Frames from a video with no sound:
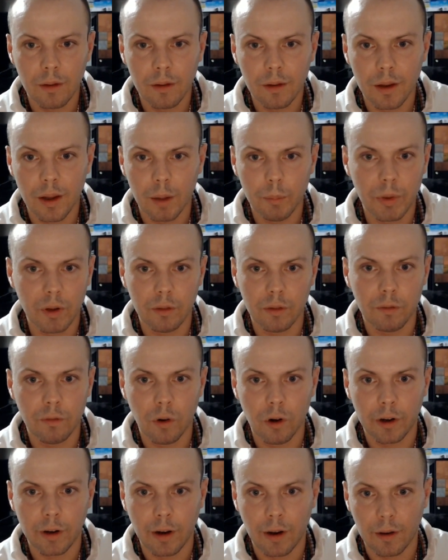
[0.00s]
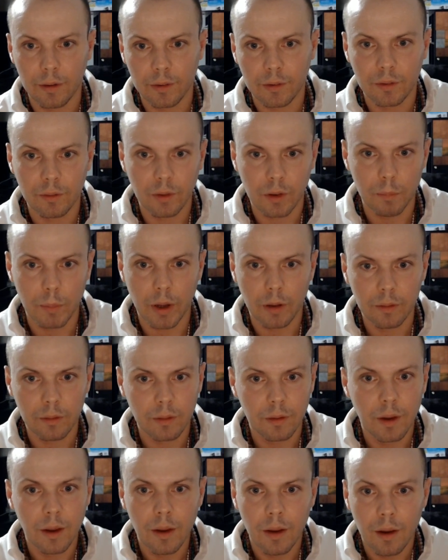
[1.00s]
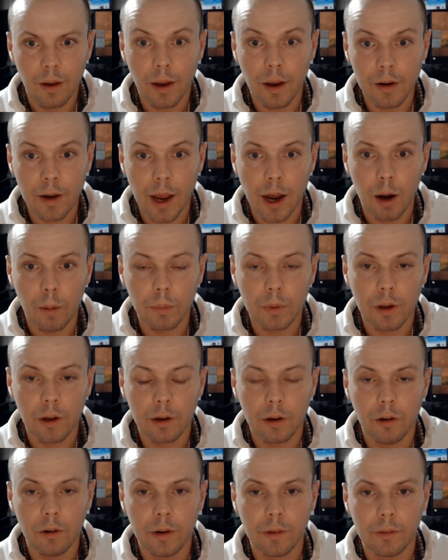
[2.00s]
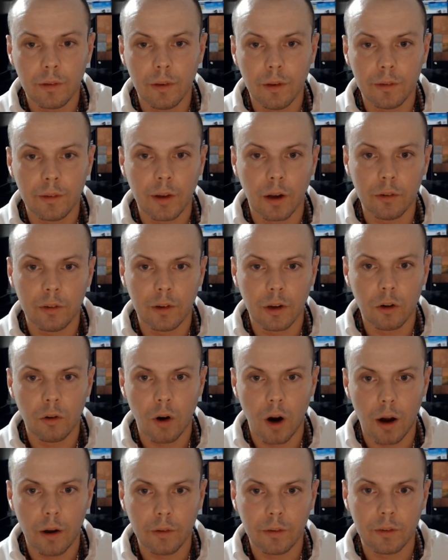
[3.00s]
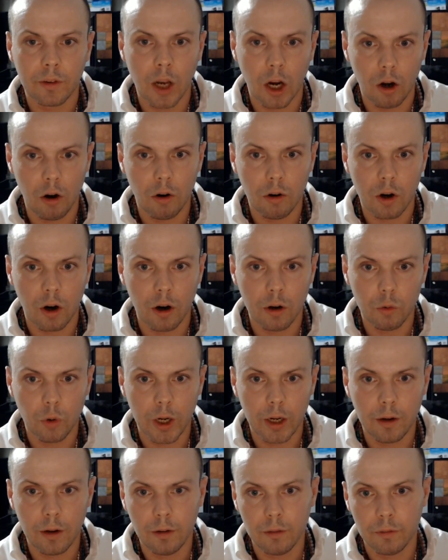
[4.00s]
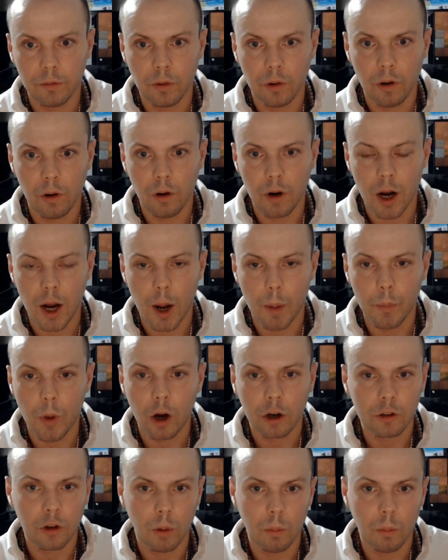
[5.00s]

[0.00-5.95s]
bit of a forecast for the month. And now I'm going to go into the Celtic Cross Tarot card reading for October